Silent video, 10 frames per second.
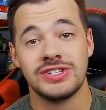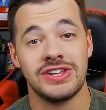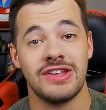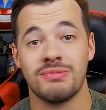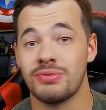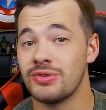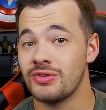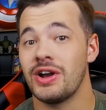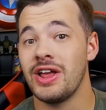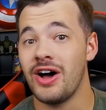which is
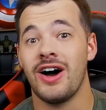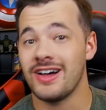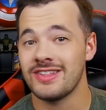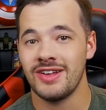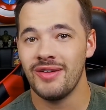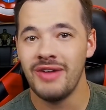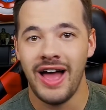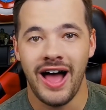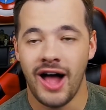pretty awesome.